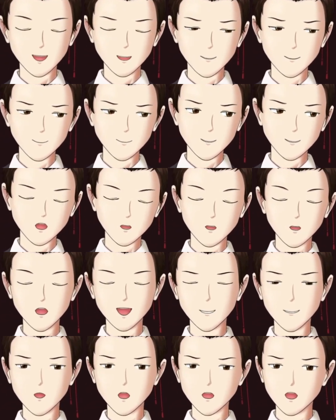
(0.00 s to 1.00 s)
try to
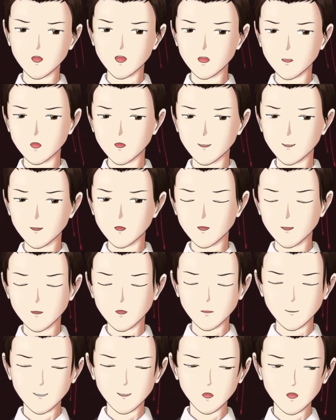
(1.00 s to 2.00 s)
pause it
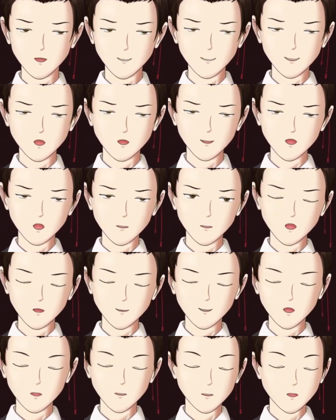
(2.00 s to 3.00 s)
before they keep going with
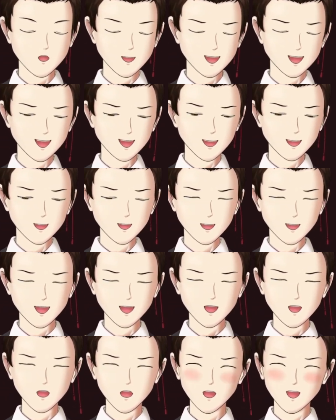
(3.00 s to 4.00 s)
the reasoning,
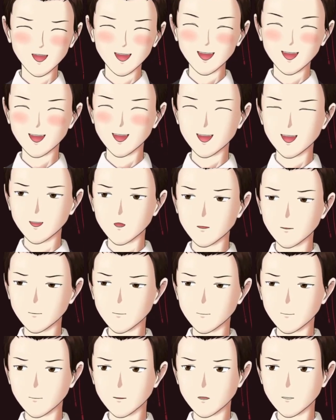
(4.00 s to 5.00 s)
or
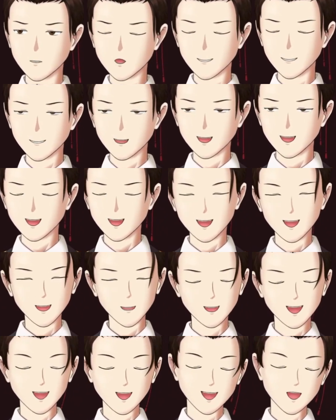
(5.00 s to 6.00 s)
you'll get
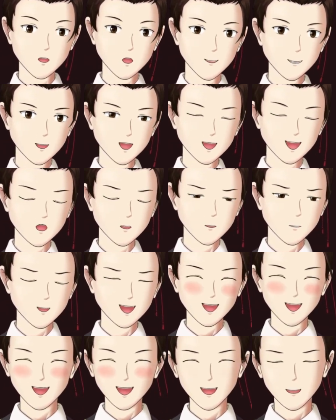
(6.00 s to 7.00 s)
spoilered on the
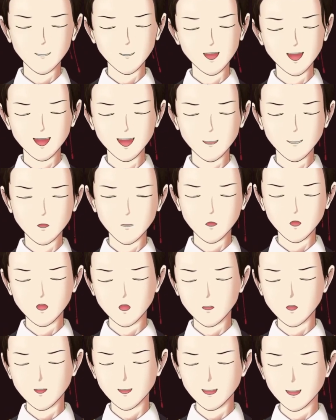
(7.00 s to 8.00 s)
reasoning, which is no fun,
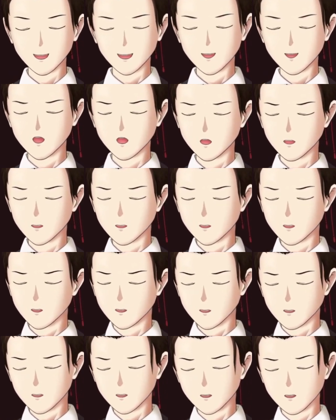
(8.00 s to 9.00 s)
right?
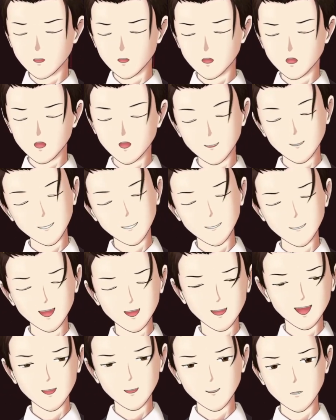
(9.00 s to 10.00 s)
Well,
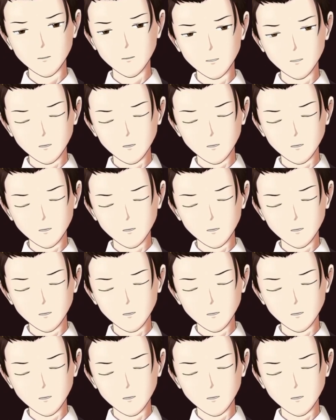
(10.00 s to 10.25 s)
it's up to you.